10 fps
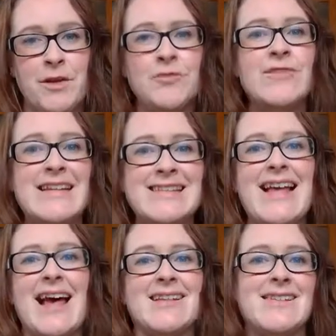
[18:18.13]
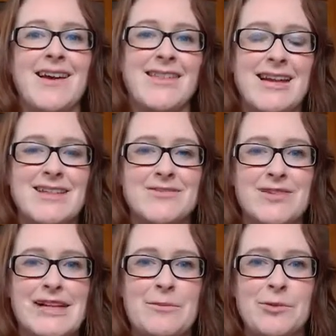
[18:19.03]
reset, I think is a
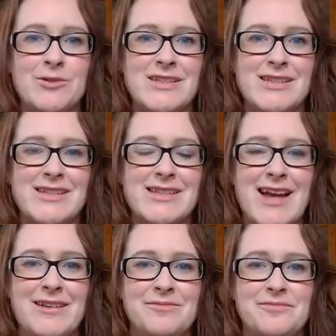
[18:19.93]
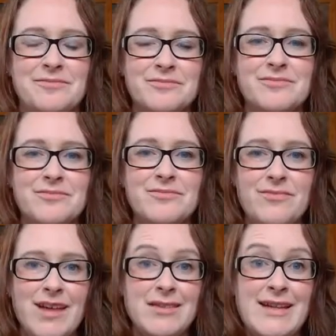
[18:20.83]
really important
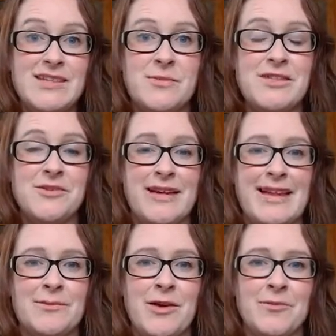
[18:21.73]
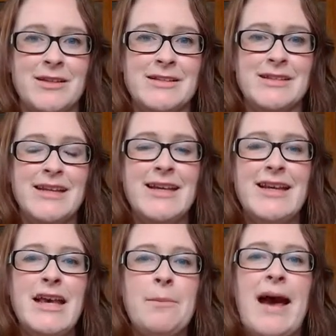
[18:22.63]
thing to be doing at the moment.
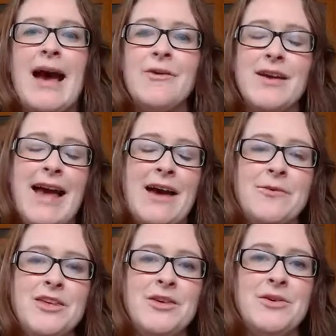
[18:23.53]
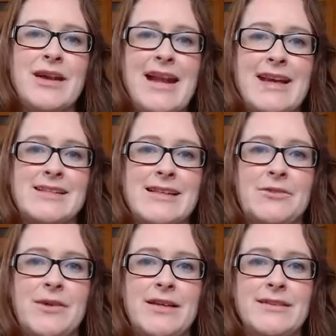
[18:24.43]
But how are you
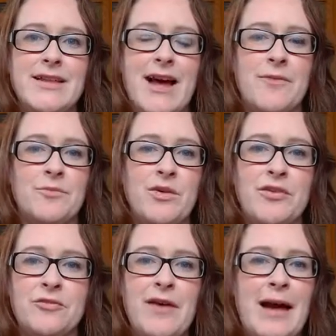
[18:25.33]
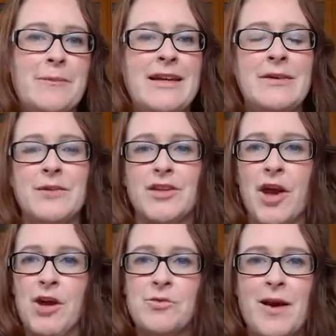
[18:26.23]
connecting with your family, with
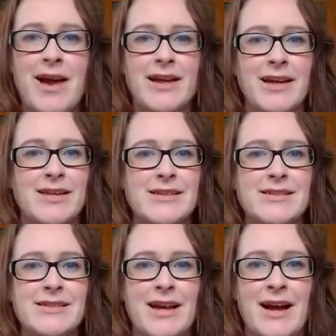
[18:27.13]
co-workers,